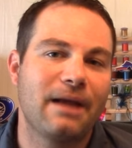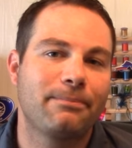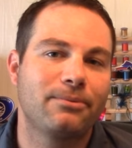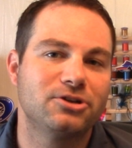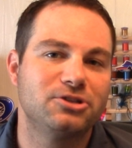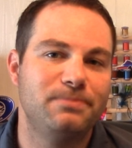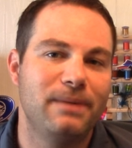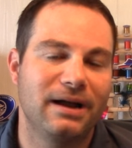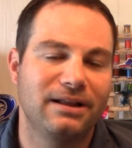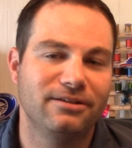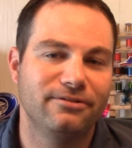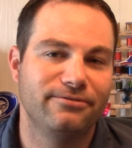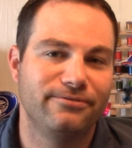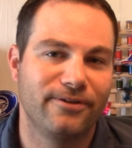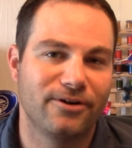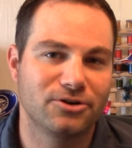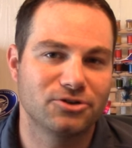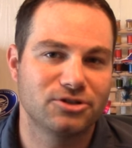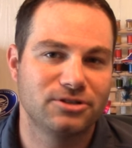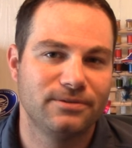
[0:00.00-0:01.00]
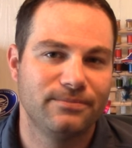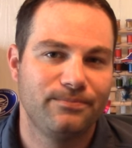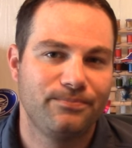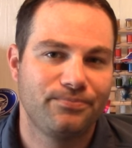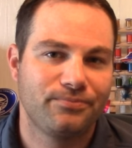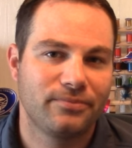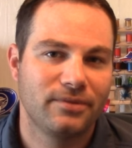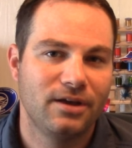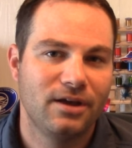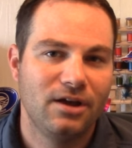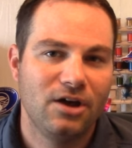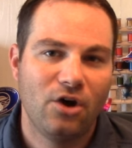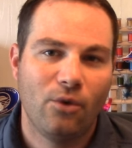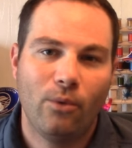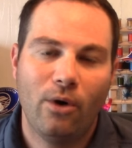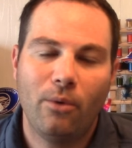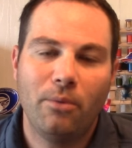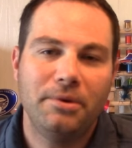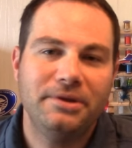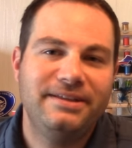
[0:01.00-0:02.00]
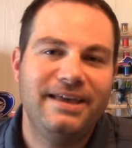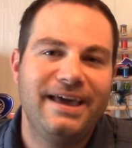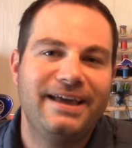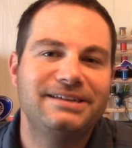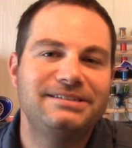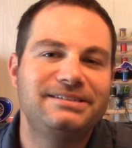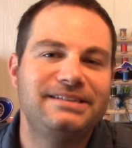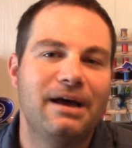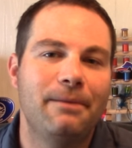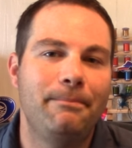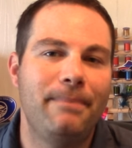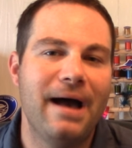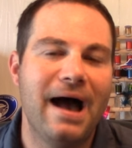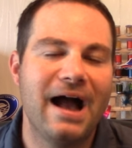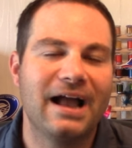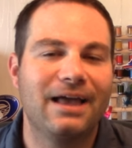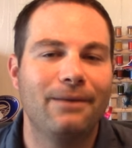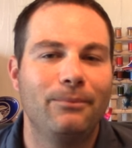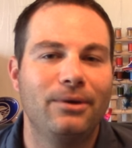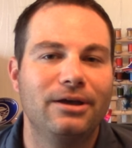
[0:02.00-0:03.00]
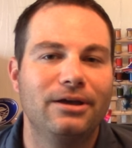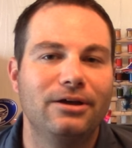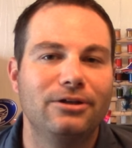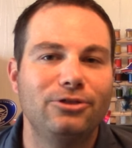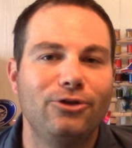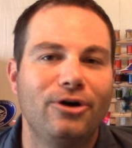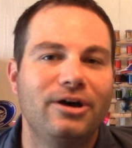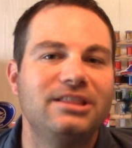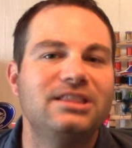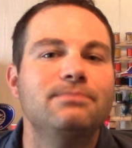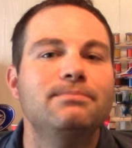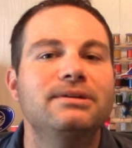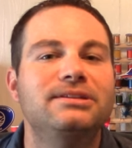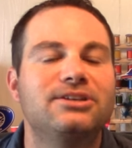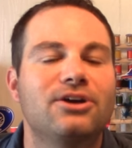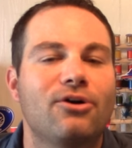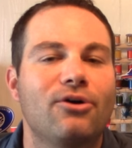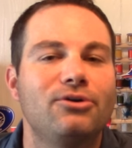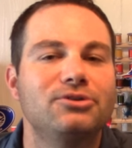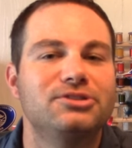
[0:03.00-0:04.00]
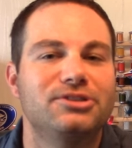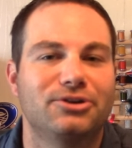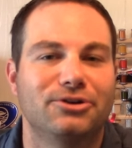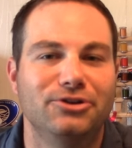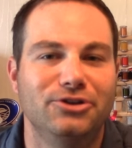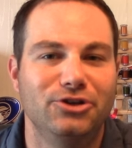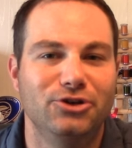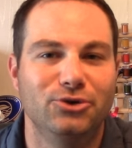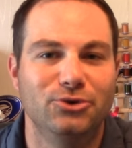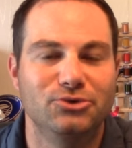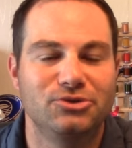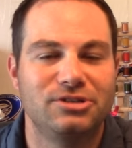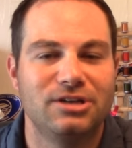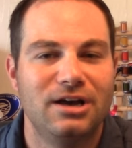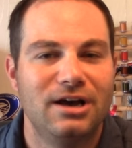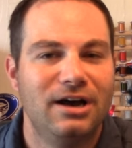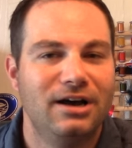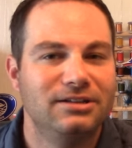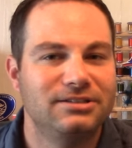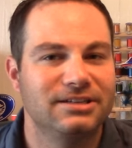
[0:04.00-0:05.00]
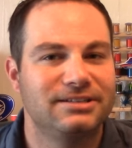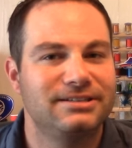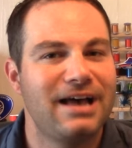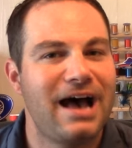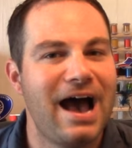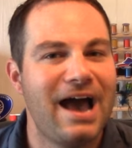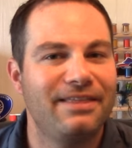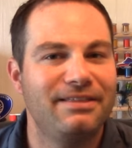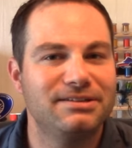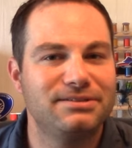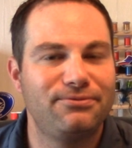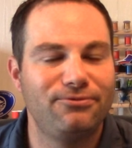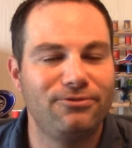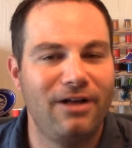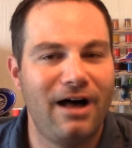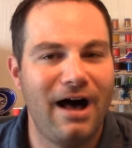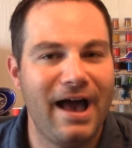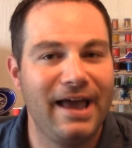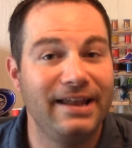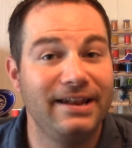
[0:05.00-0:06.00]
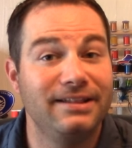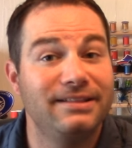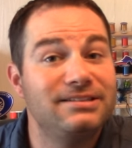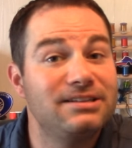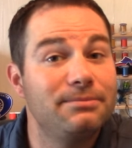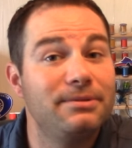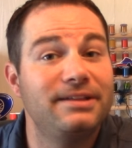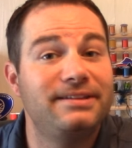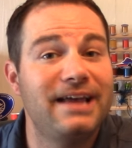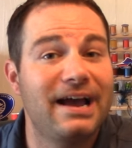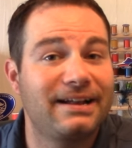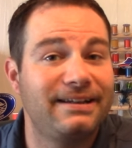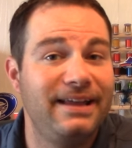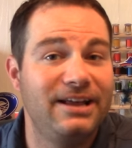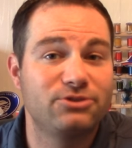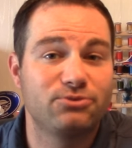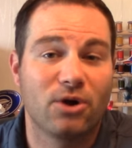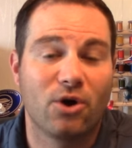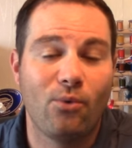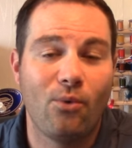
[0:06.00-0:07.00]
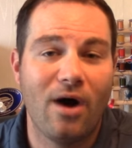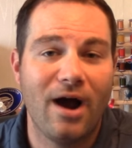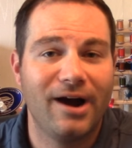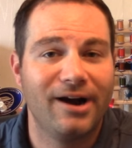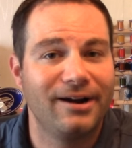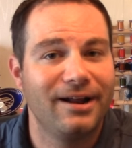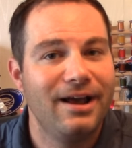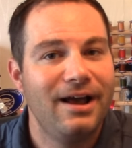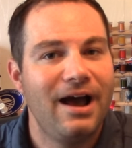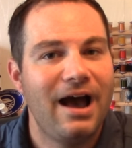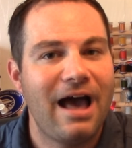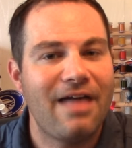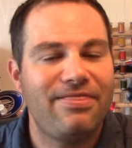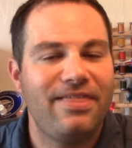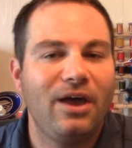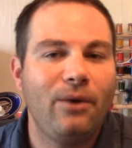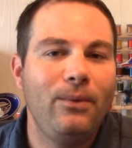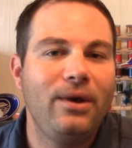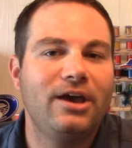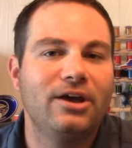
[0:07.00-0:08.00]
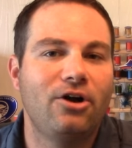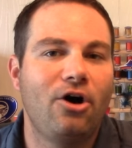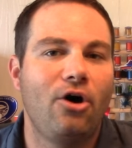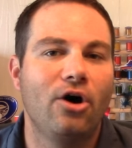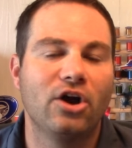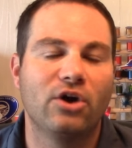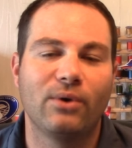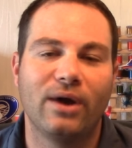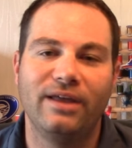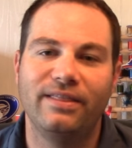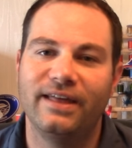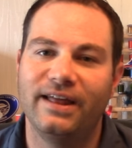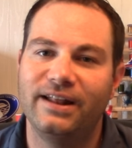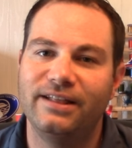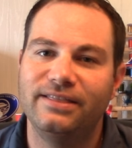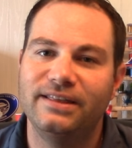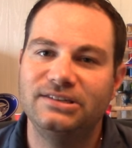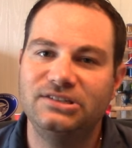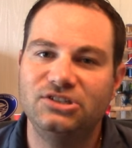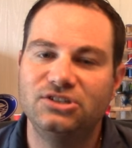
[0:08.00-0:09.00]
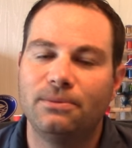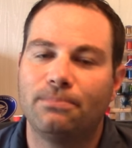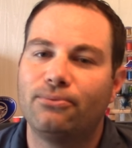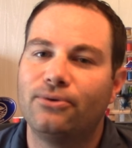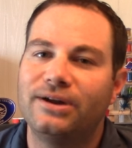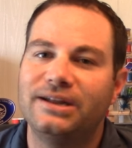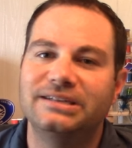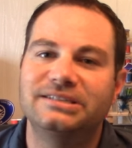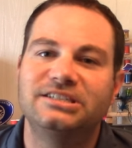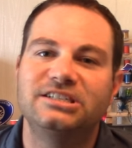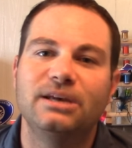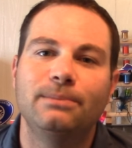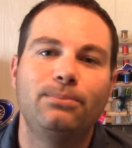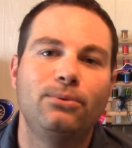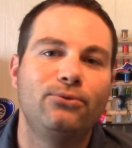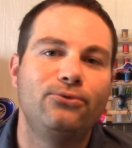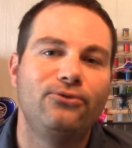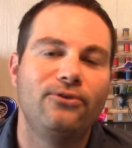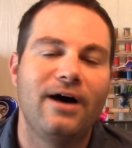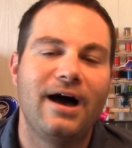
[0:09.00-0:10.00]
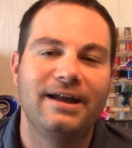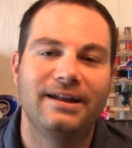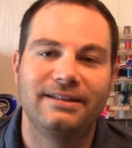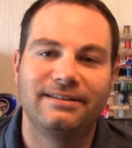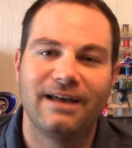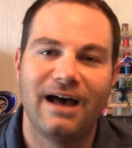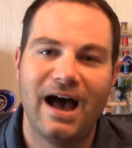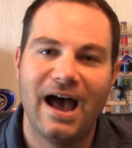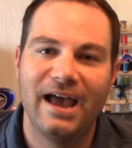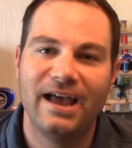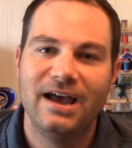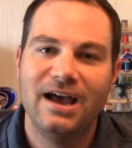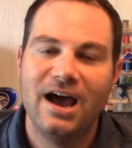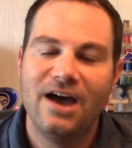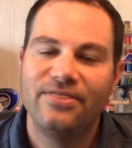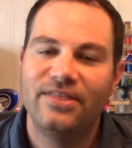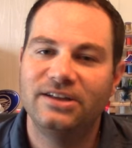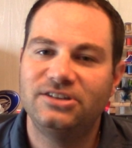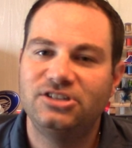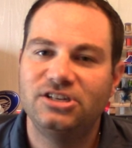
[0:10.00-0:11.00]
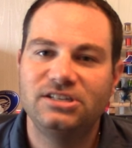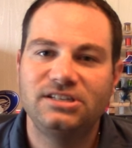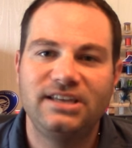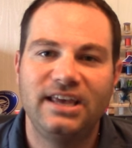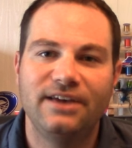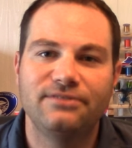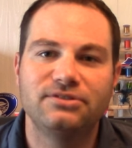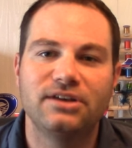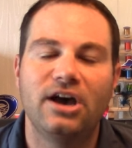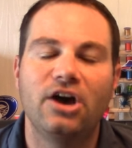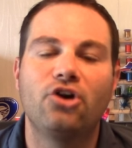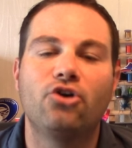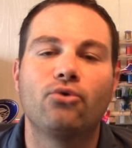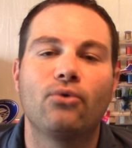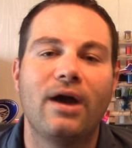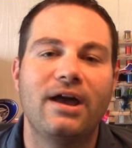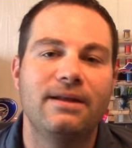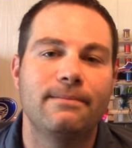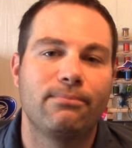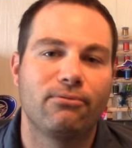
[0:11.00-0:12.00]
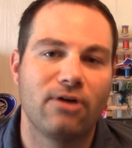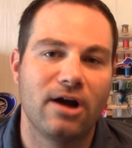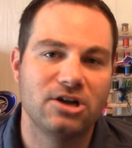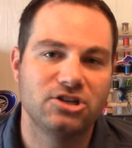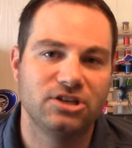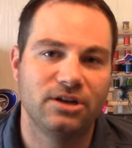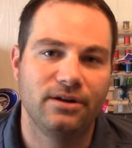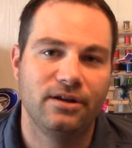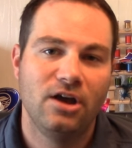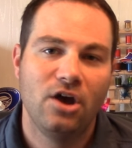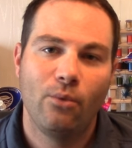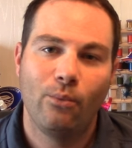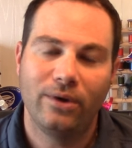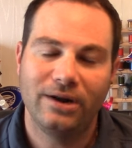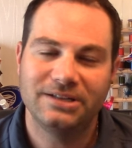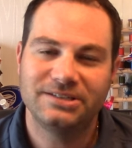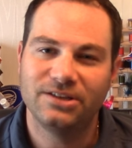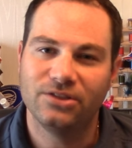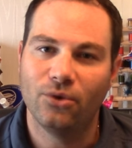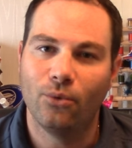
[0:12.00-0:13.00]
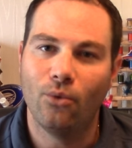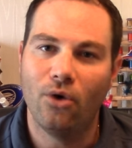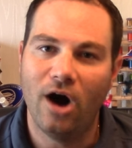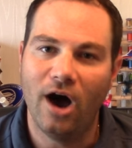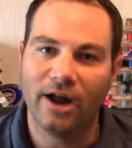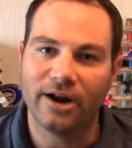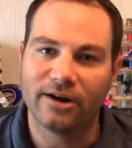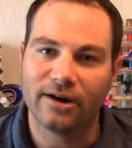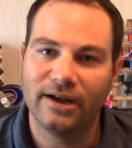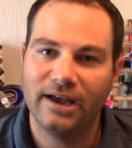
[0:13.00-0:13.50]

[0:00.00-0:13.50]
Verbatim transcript: perspective first. Well, when we take a step back and we look at the materials that are used to tie this fly and some of the techniques required, I think we can all agree that this is a pretty simple fly to tie that just gives a great impression when it's in the water.